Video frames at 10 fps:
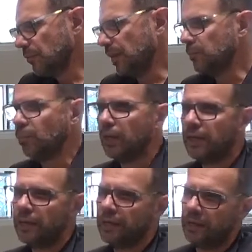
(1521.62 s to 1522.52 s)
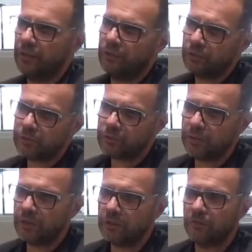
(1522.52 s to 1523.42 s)
by Boullée and Ledoux,
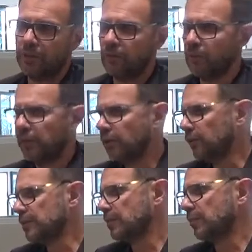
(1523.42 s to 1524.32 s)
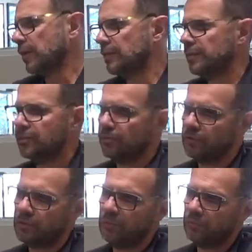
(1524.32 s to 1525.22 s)
you know, very well known in some cases, to
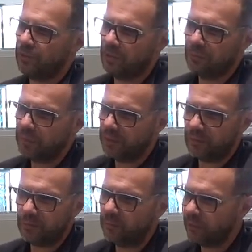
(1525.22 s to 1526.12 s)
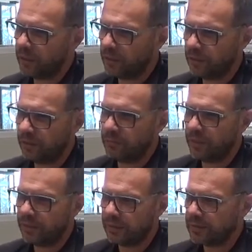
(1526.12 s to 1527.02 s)
some of the bunker,
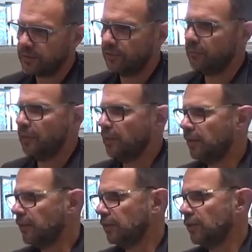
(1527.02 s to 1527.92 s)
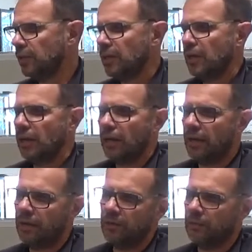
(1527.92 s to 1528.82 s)
bunkers of Virilio,
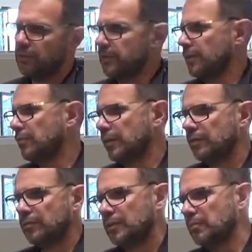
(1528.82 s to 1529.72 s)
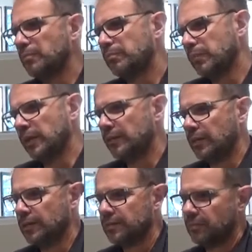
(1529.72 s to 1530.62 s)
uh, and obviously some, some
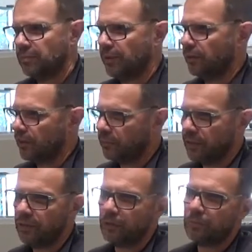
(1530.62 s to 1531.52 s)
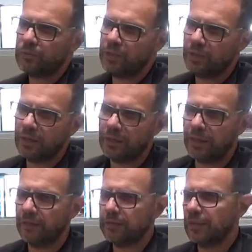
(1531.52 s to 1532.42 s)
ideas pioneered by Corbusier and
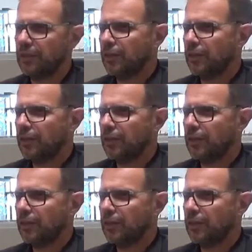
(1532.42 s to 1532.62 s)
others,